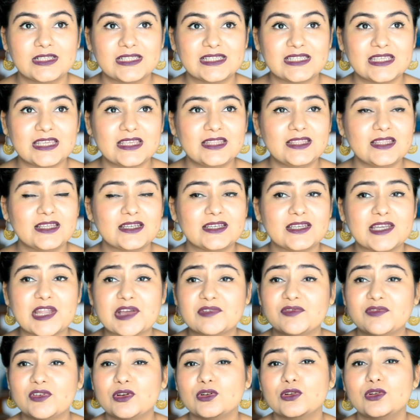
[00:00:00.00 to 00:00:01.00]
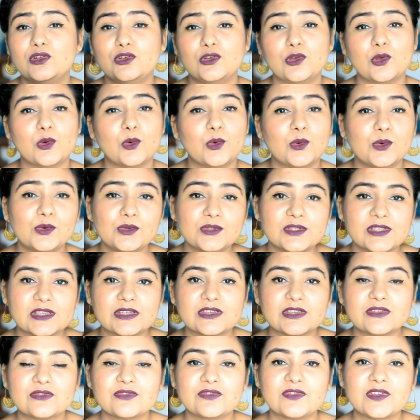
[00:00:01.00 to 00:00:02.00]
skin that never
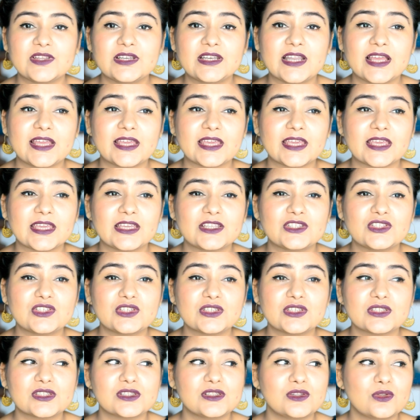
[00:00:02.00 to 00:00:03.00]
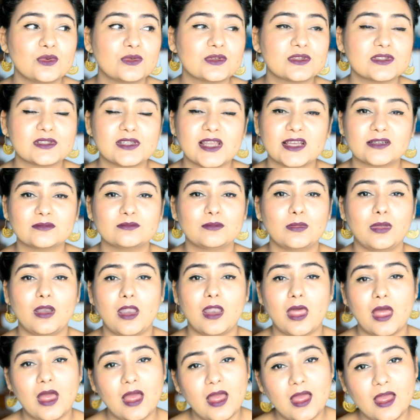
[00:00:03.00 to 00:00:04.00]
glows and you feel like it just looks like
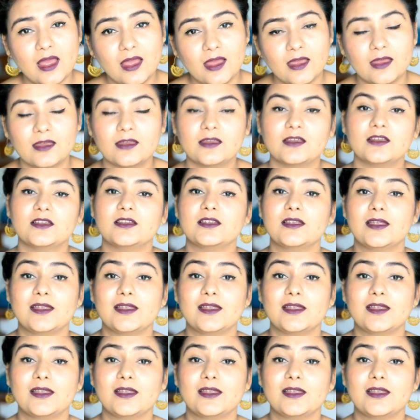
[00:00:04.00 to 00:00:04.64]
blah,